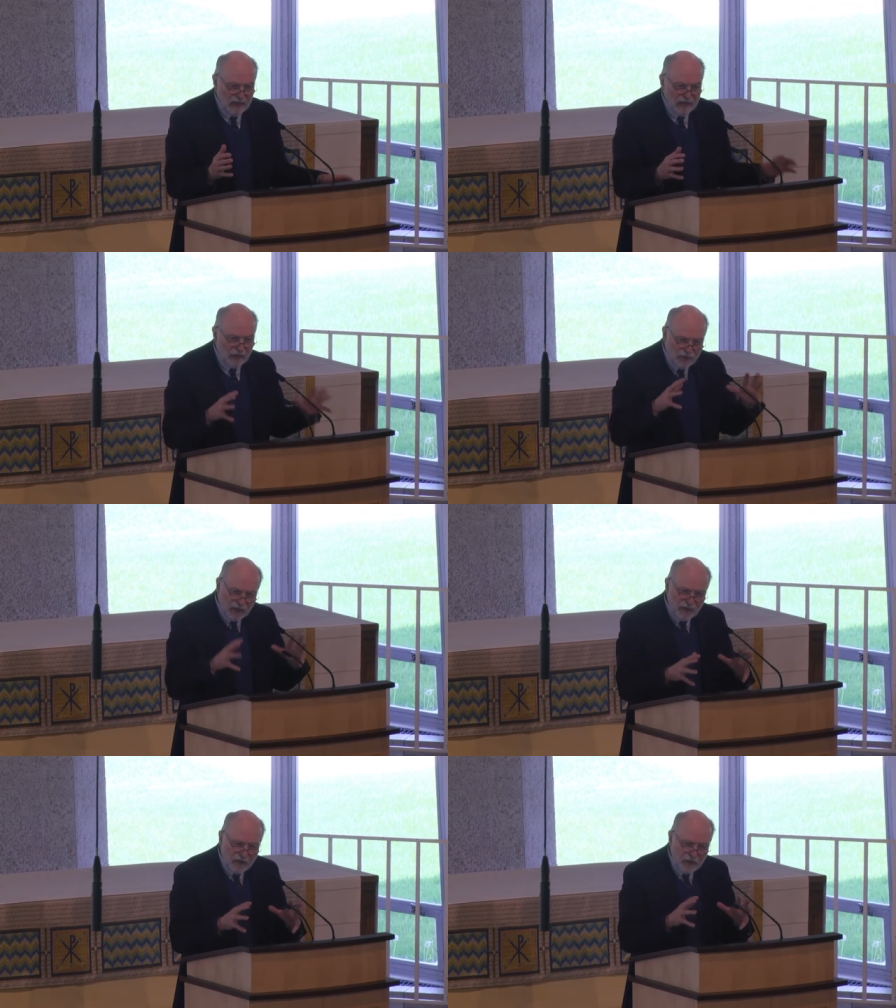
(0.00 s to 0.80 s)
It
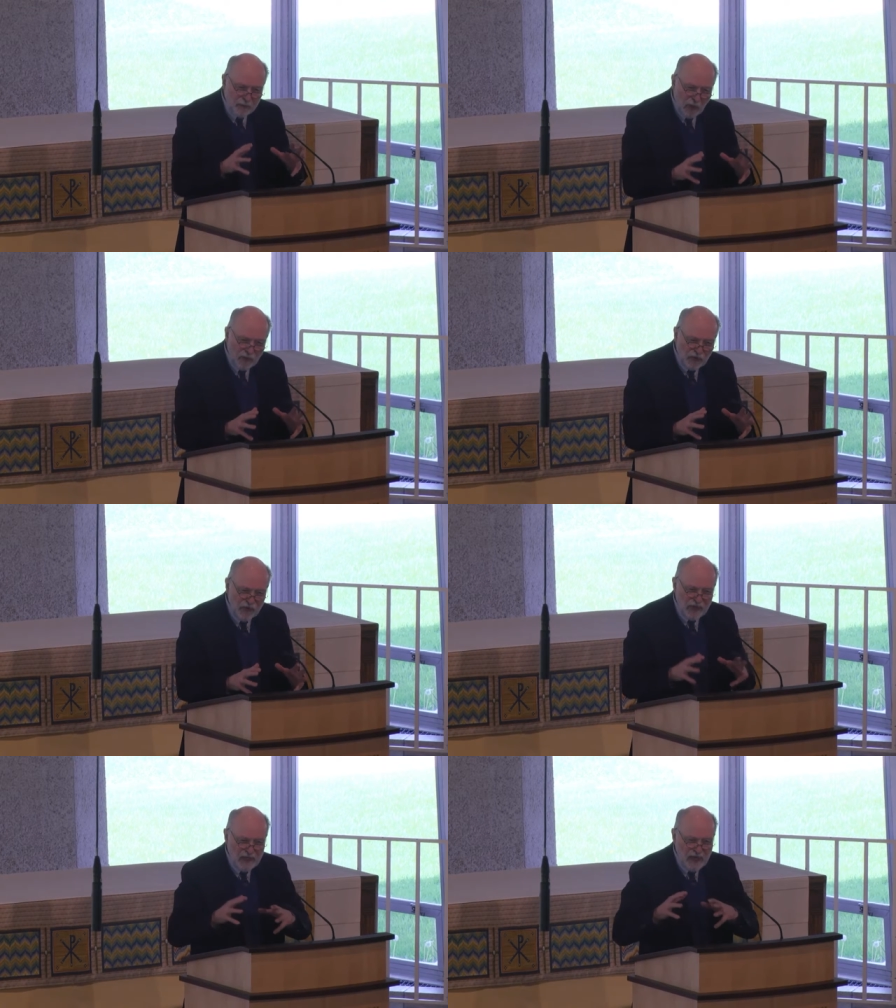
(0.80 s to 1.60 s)
addresses both
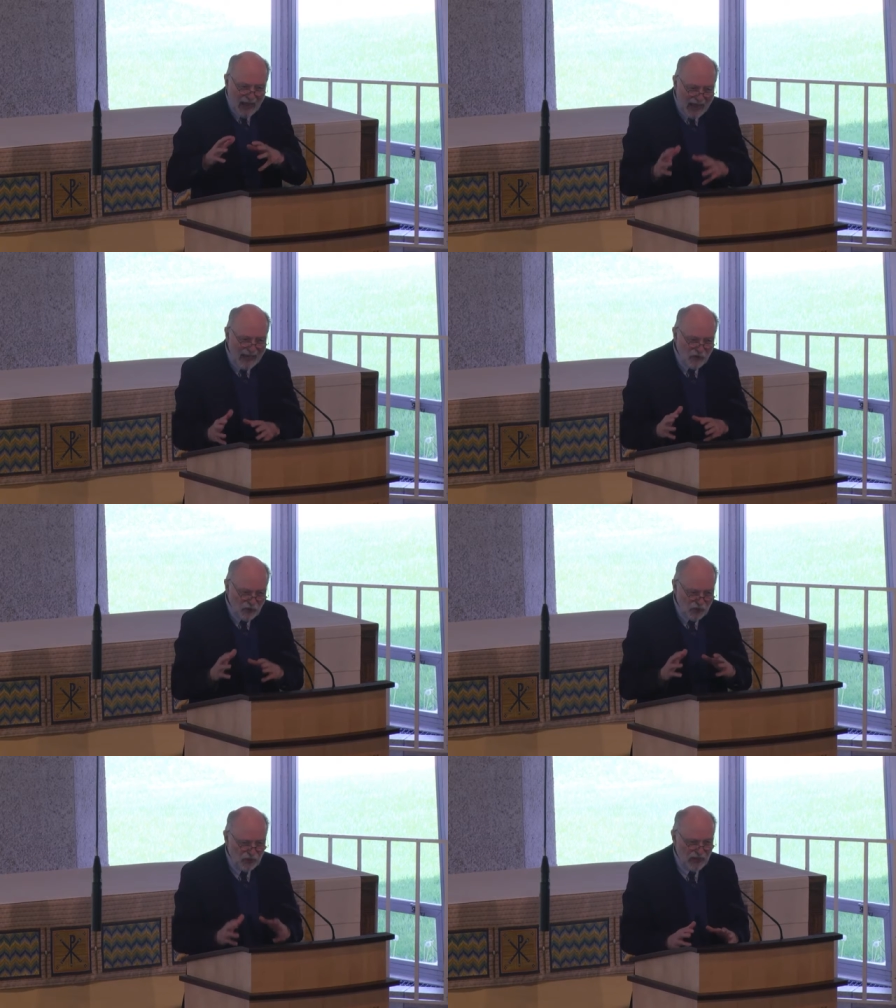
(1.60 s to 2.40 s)
sin
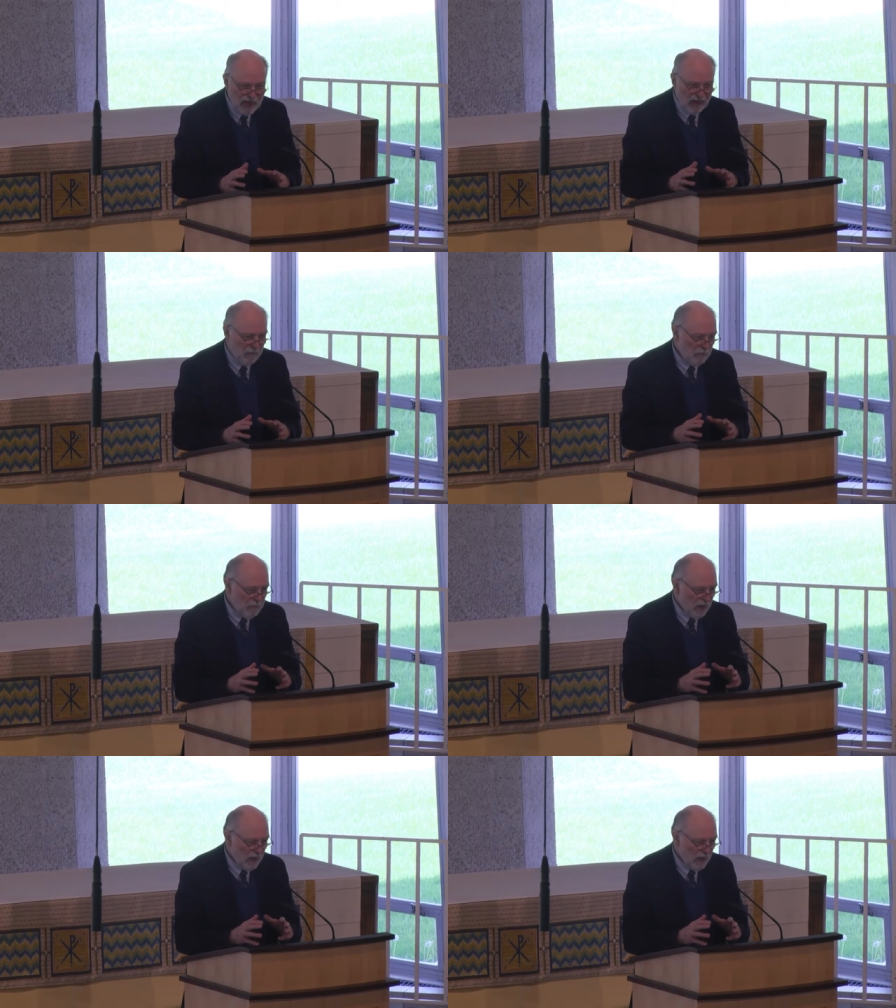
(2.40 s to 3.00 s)
and shame